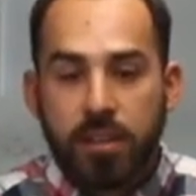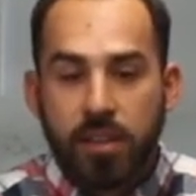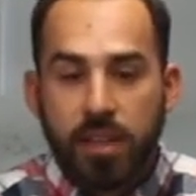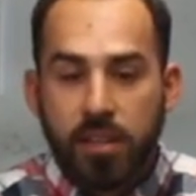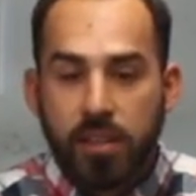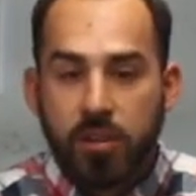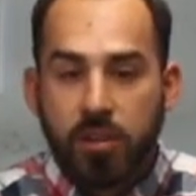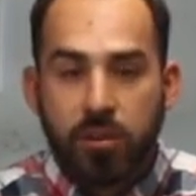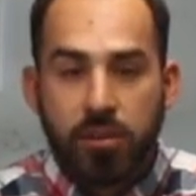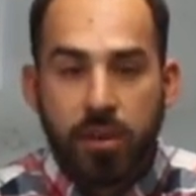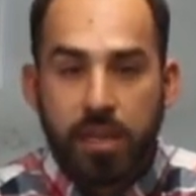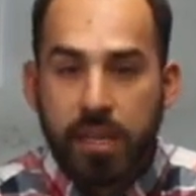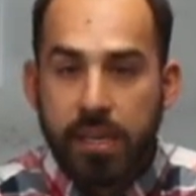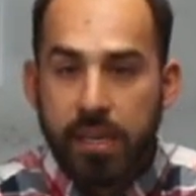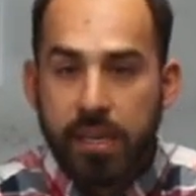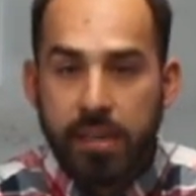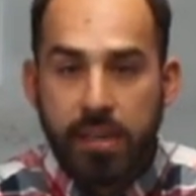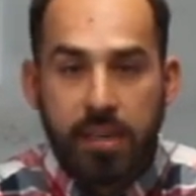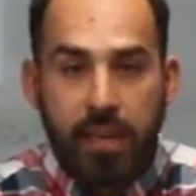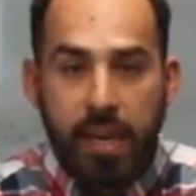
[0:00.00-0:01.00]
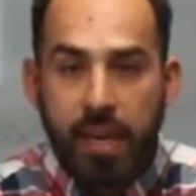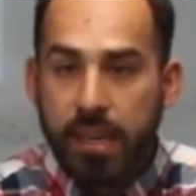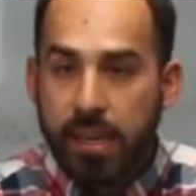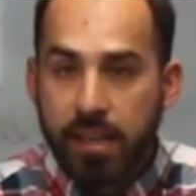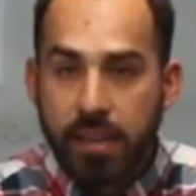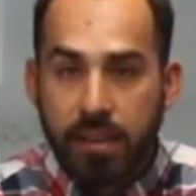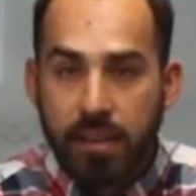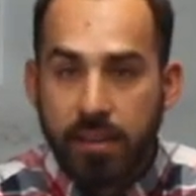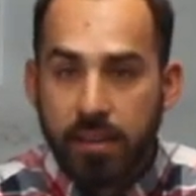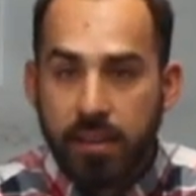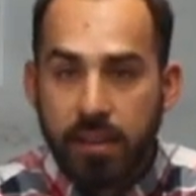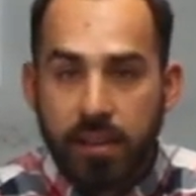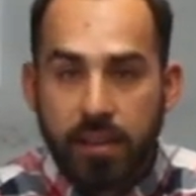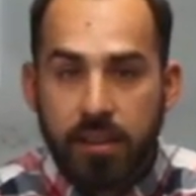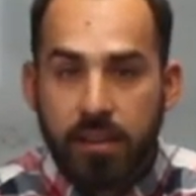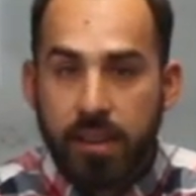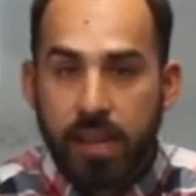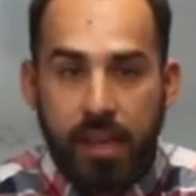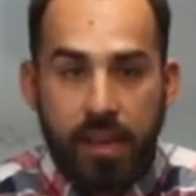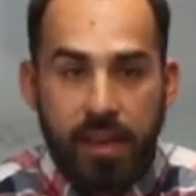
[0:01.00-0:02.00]
That you don't need
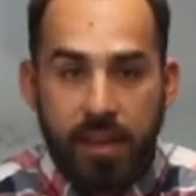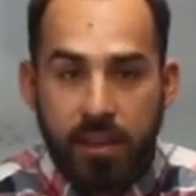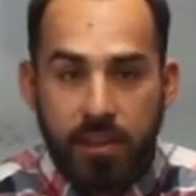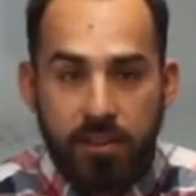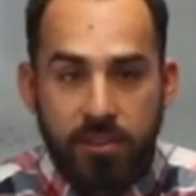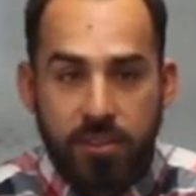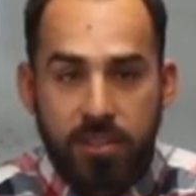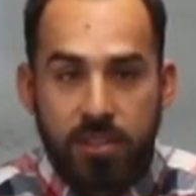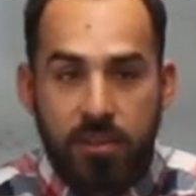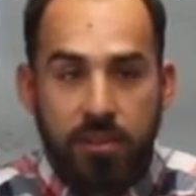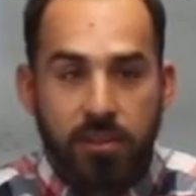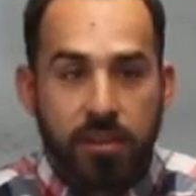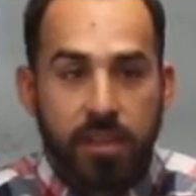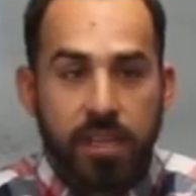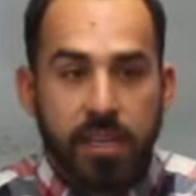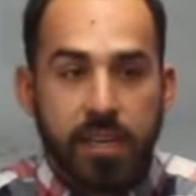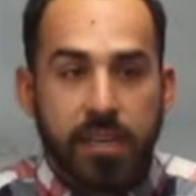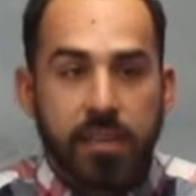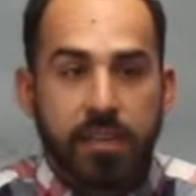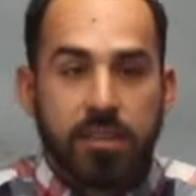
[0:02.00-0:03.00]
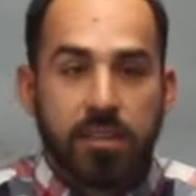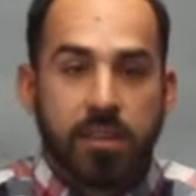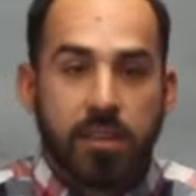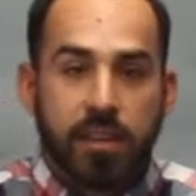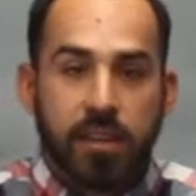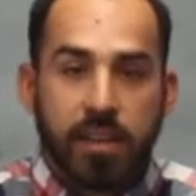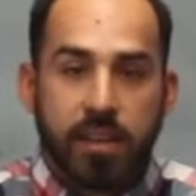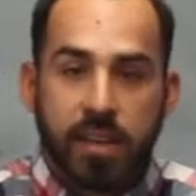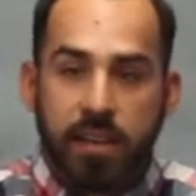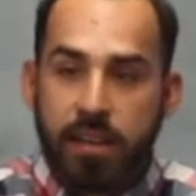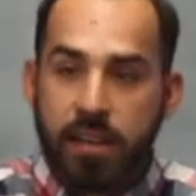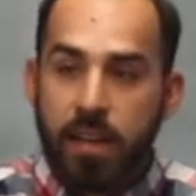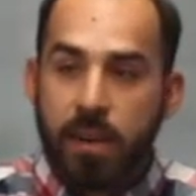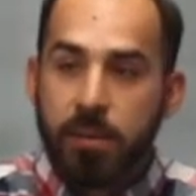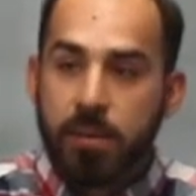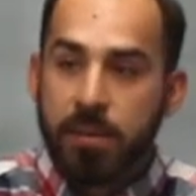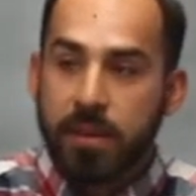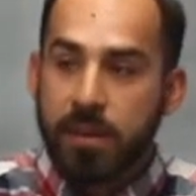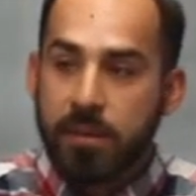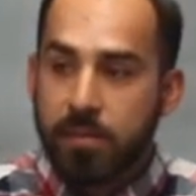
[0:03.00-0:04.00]
anything else. You don't need it
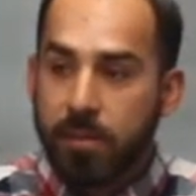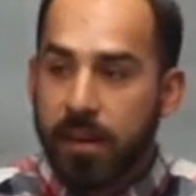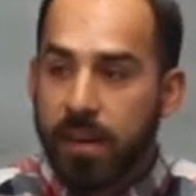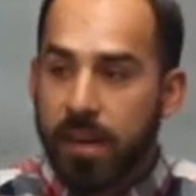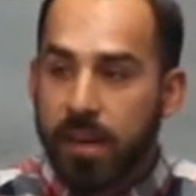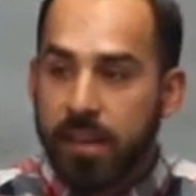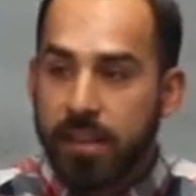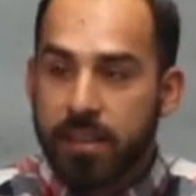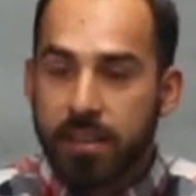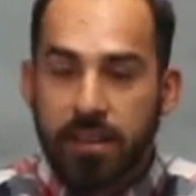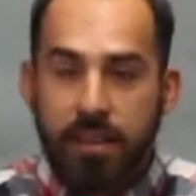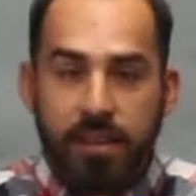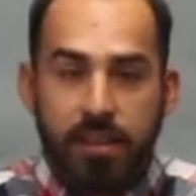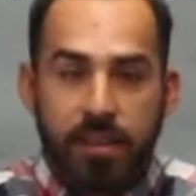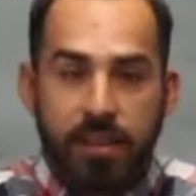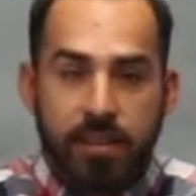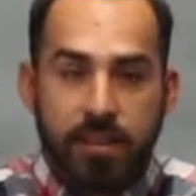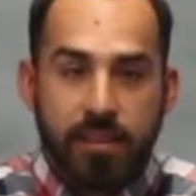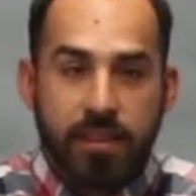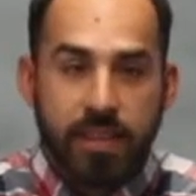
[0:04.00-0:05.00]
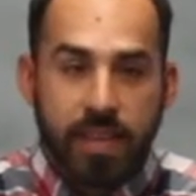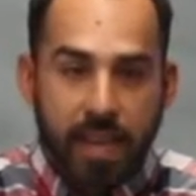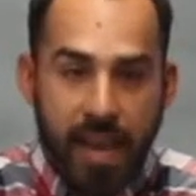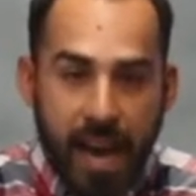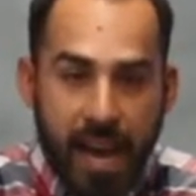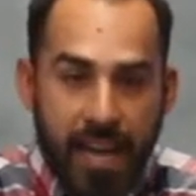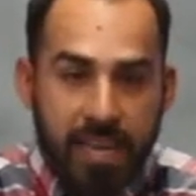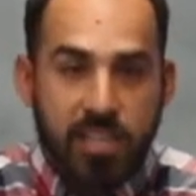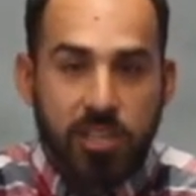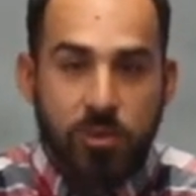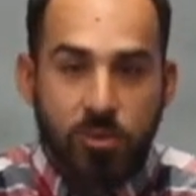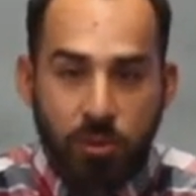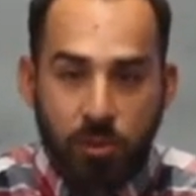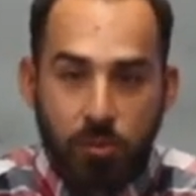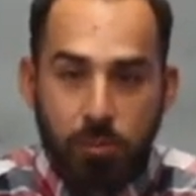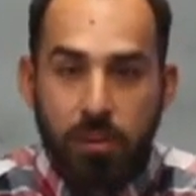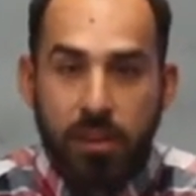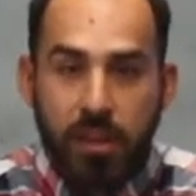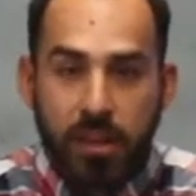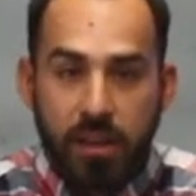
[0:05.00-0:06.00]
accompanied by the actual
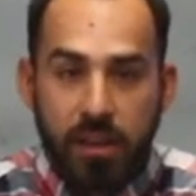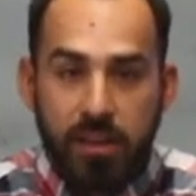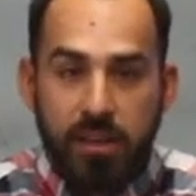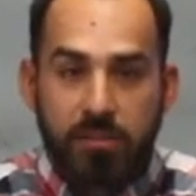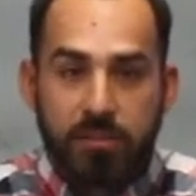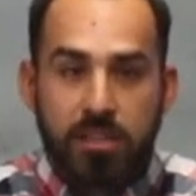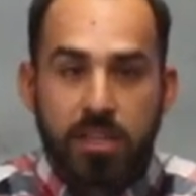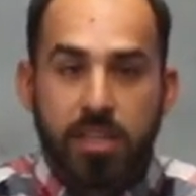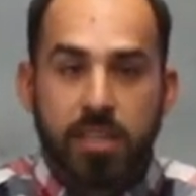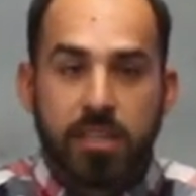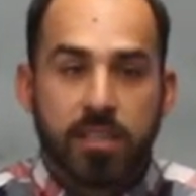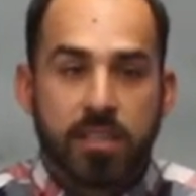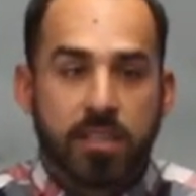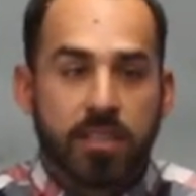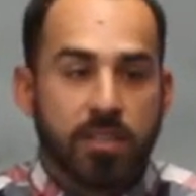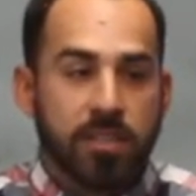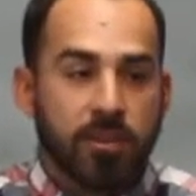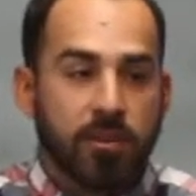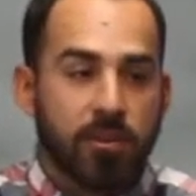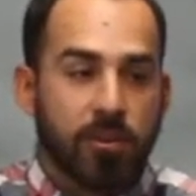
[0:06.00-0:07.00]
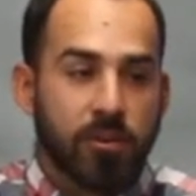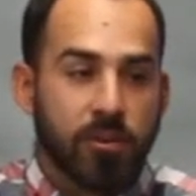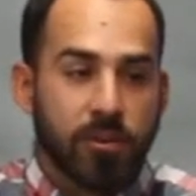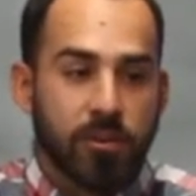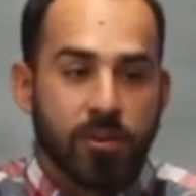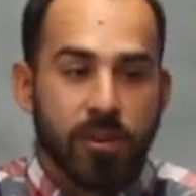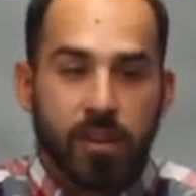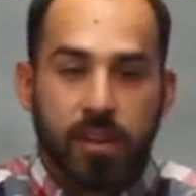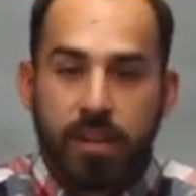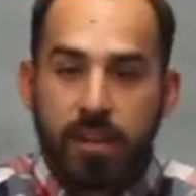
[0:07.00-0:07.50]
blood of Jesus or